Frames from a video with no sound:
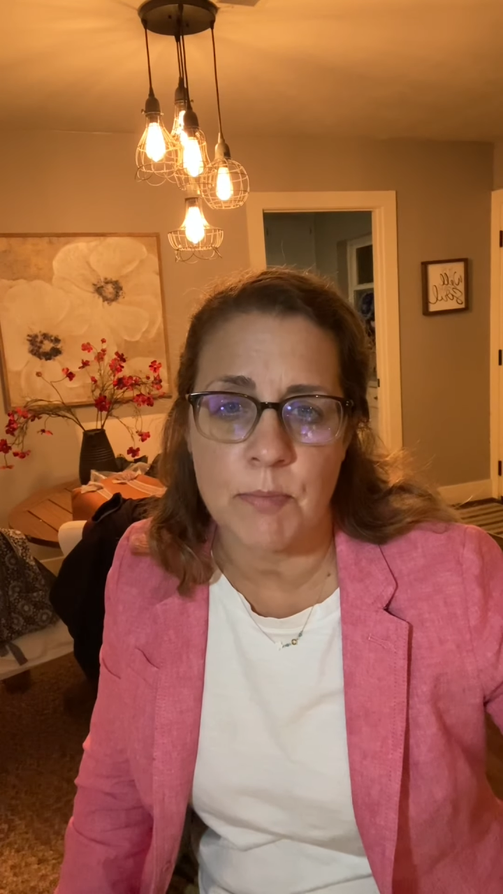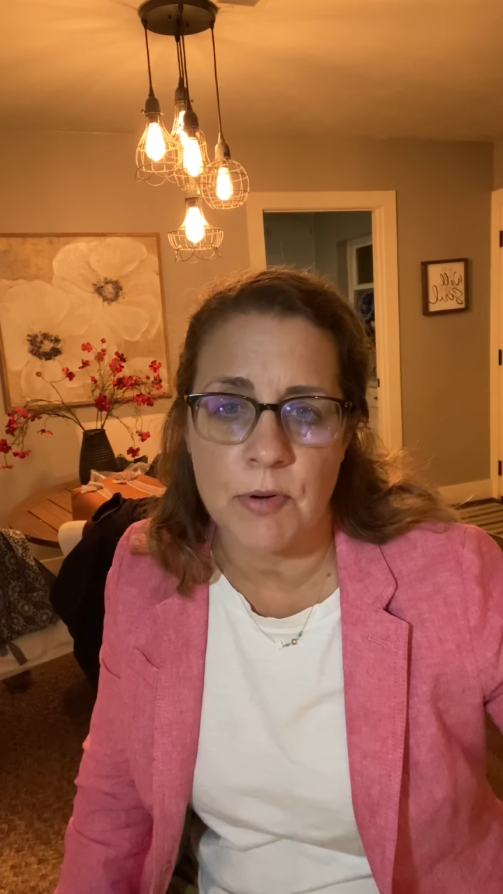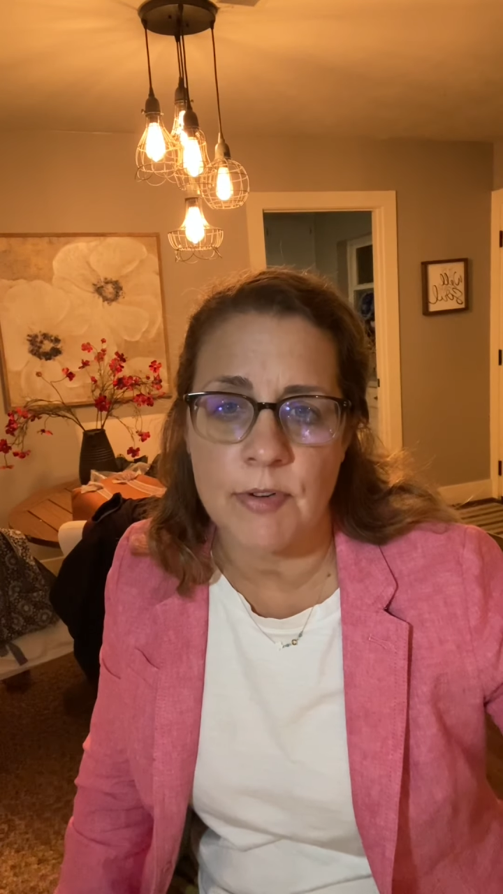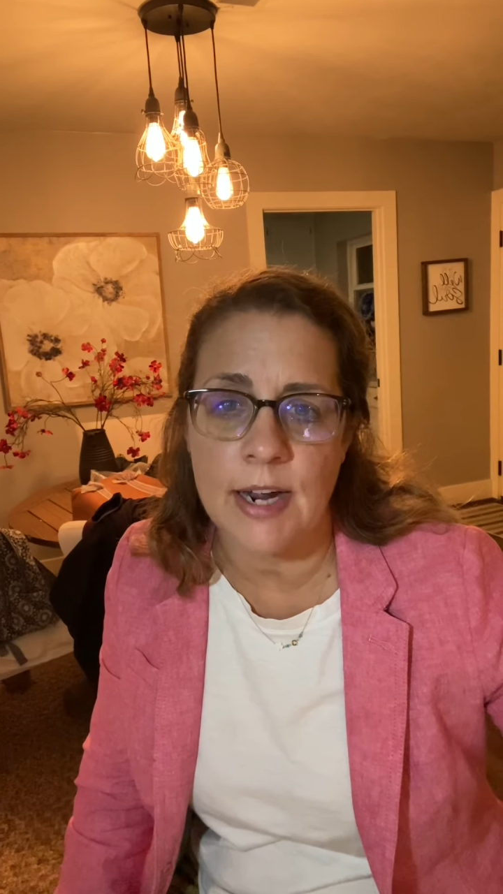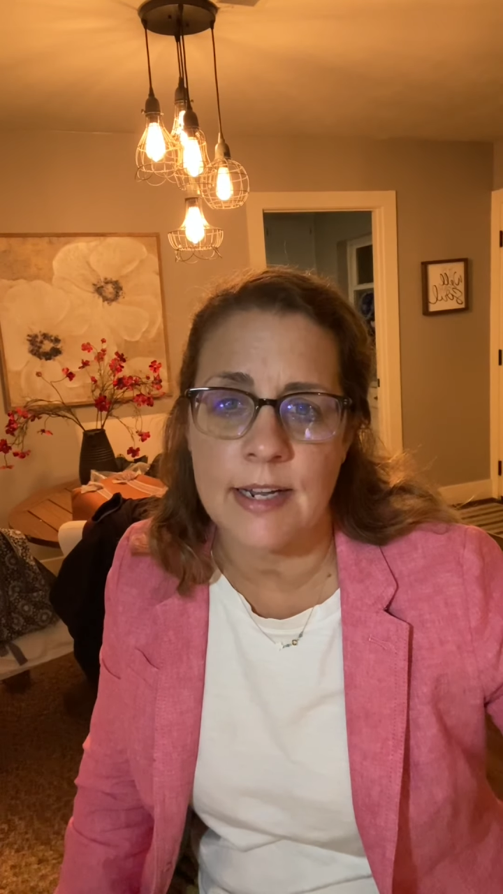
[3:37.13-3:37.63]

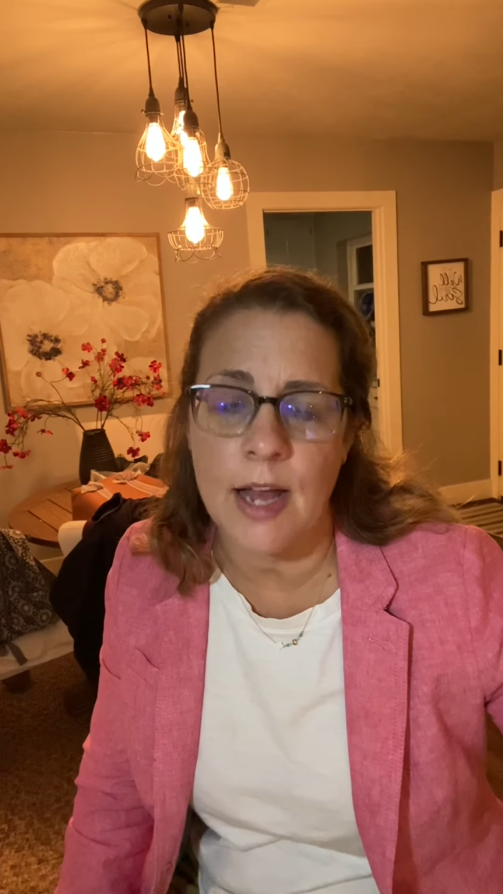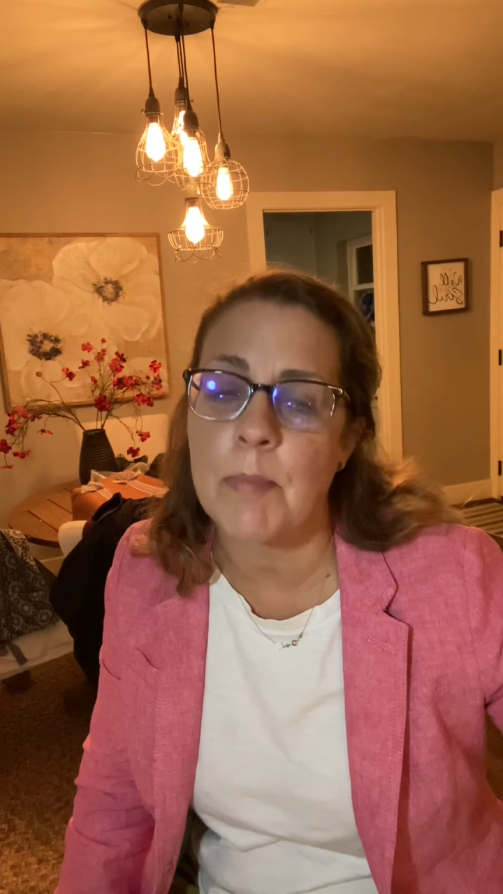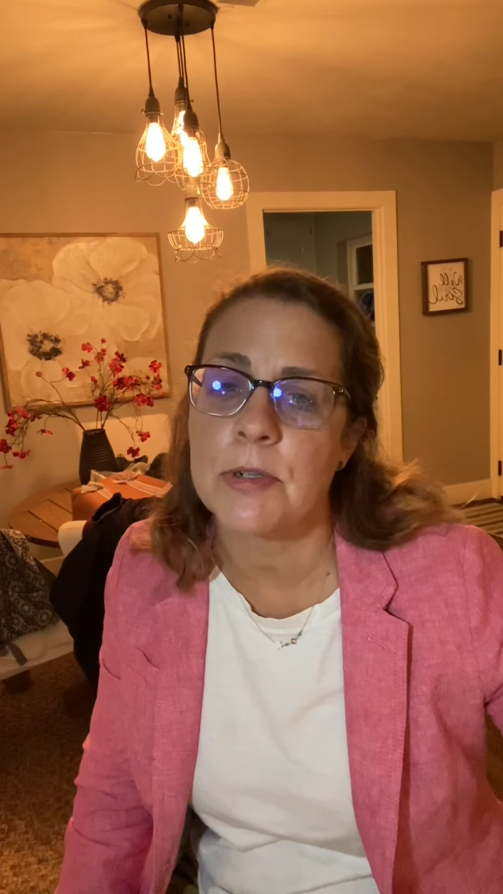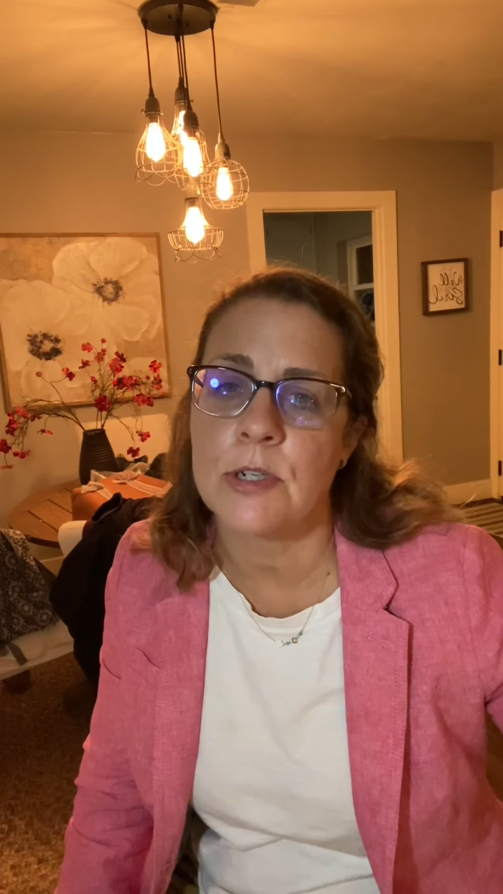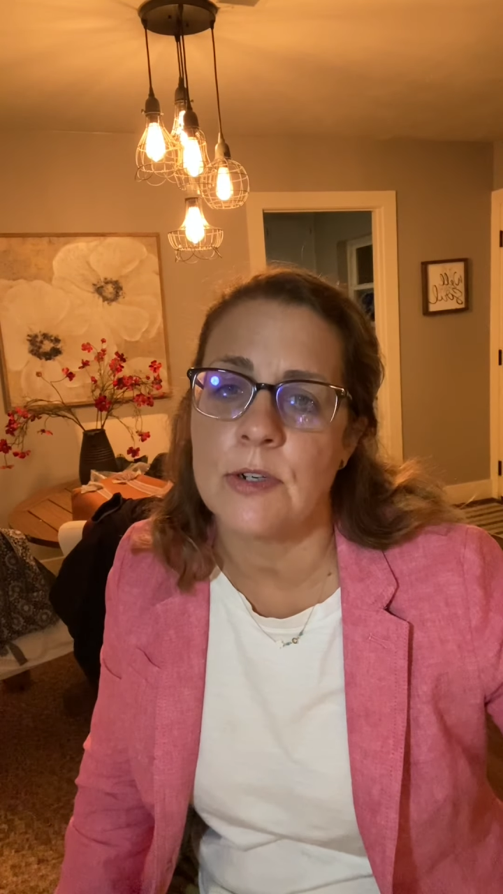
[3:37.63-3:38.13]
providing
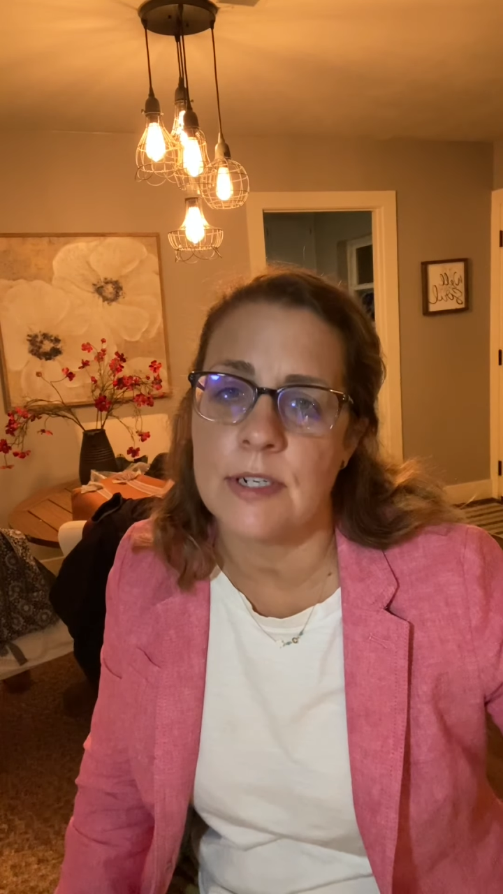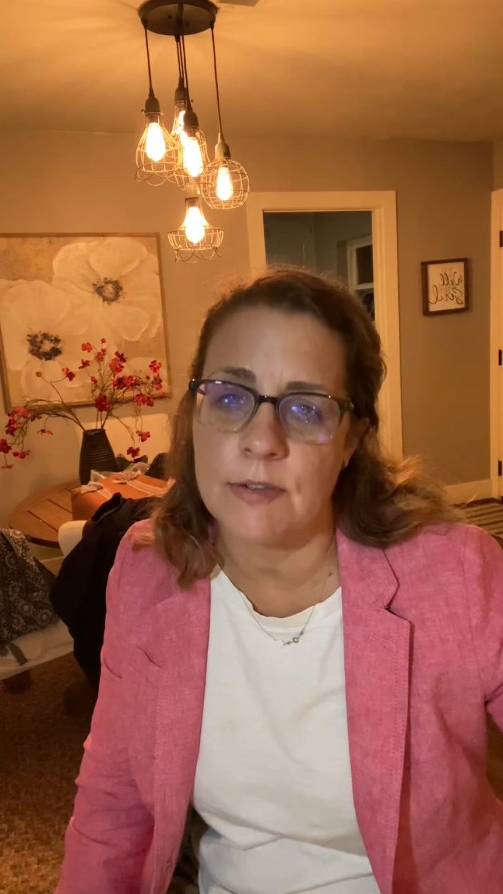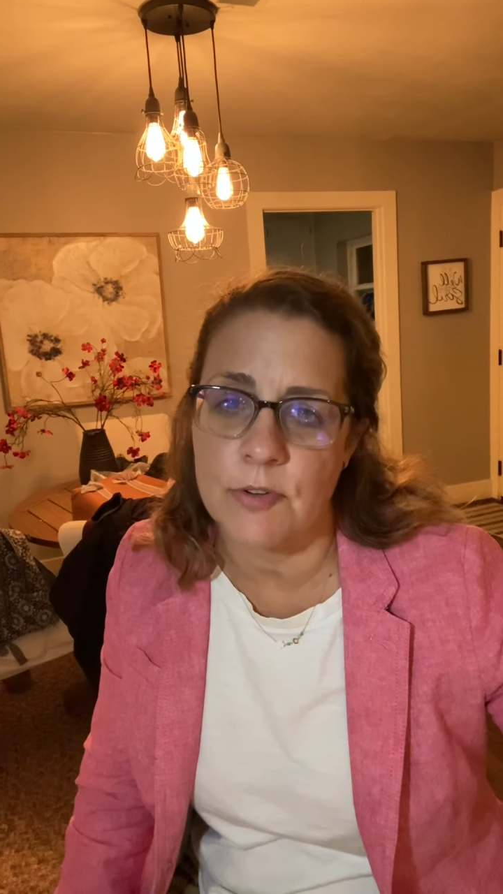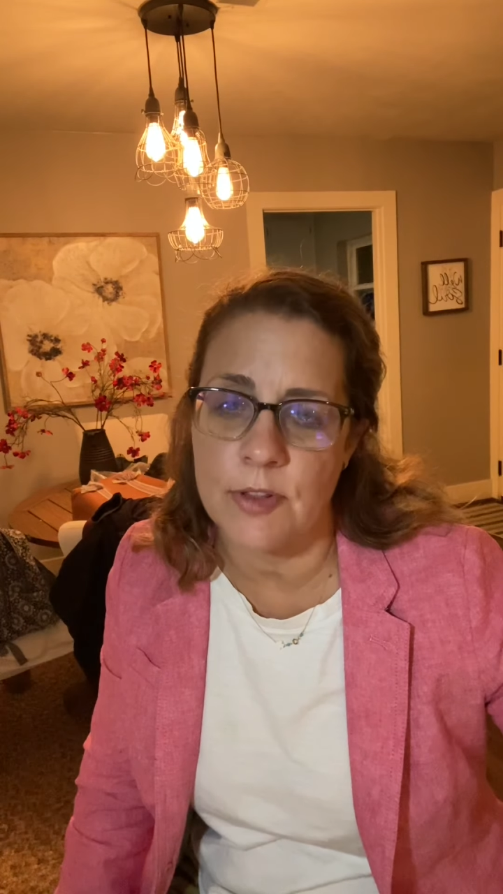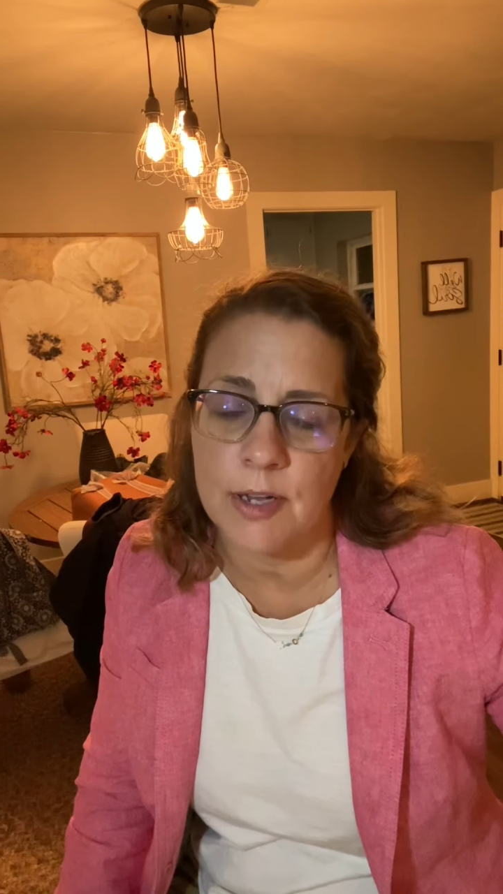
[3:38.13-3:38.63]
opportunity
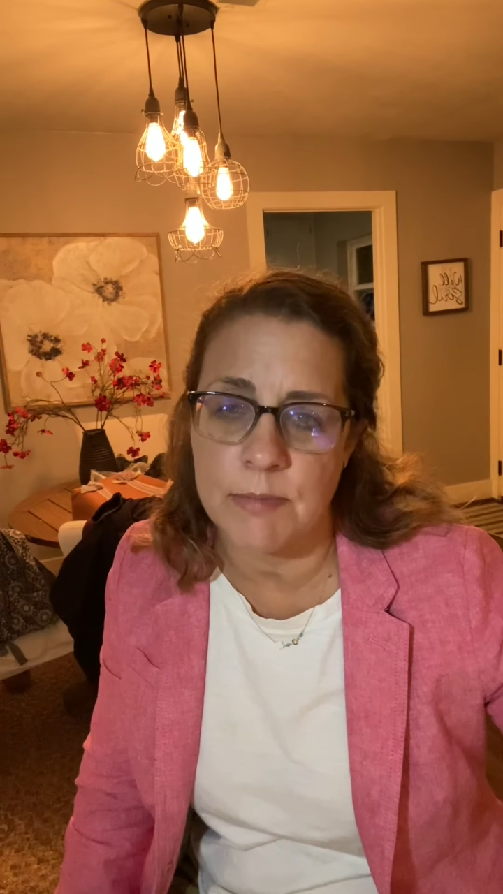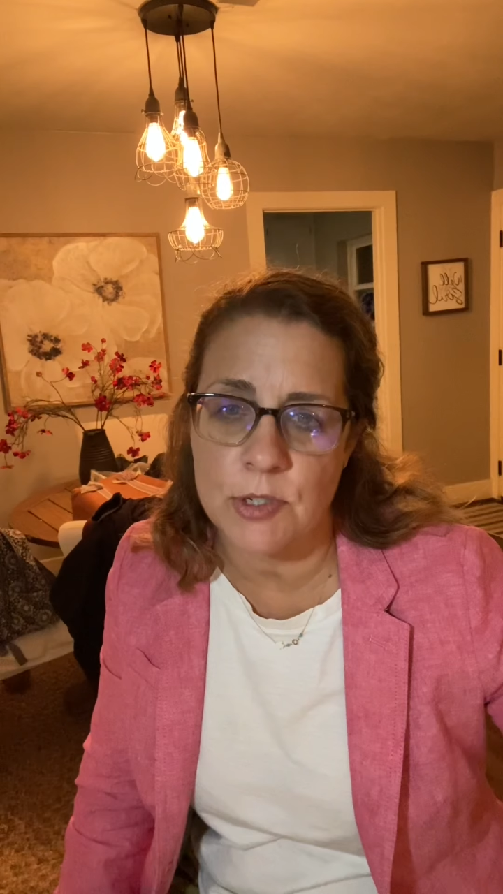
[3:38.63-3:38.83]
for them.